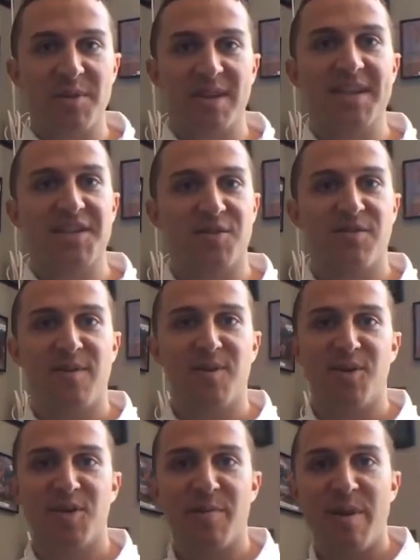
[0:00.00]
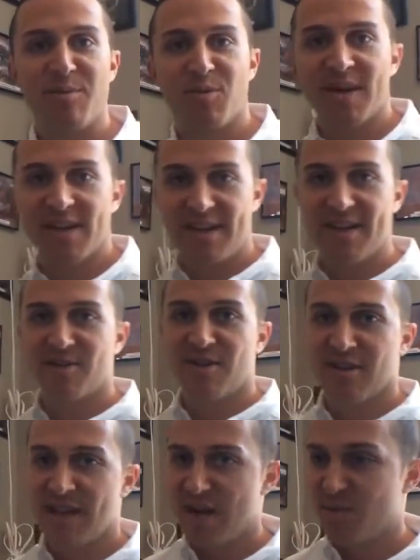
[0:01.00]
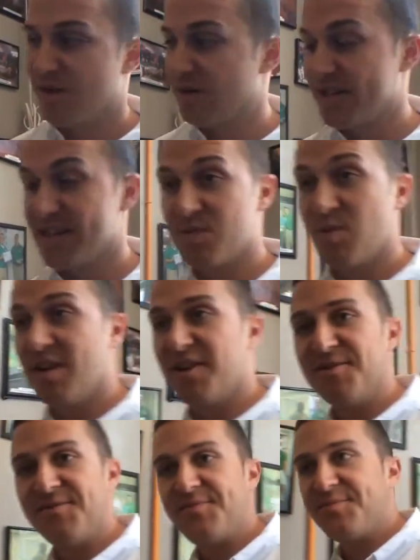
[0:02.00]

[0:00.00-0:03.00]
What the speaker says: to get your photo commemorated here in our library as well.